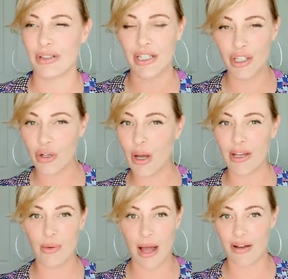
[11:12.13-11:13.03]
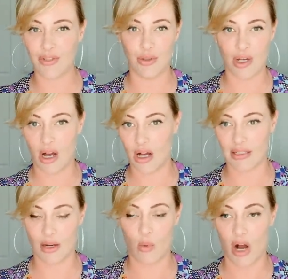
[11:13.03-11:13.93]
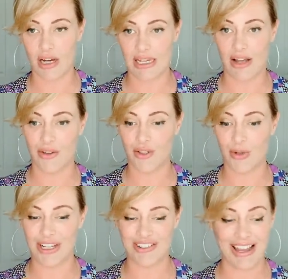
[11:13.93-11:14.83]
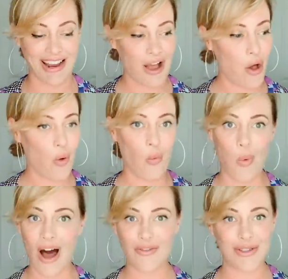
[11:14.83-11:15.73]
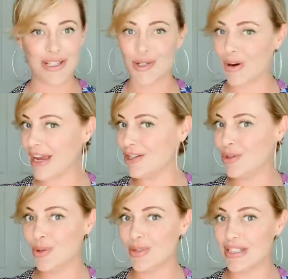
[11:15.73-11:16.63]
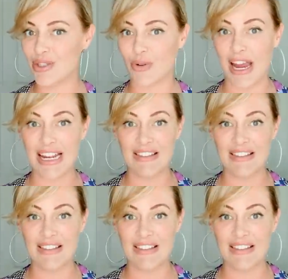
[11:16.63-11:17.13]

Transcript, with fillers: Like, you know how you have two dogs like walking down the street and you're like, waffles is great, noodles is great.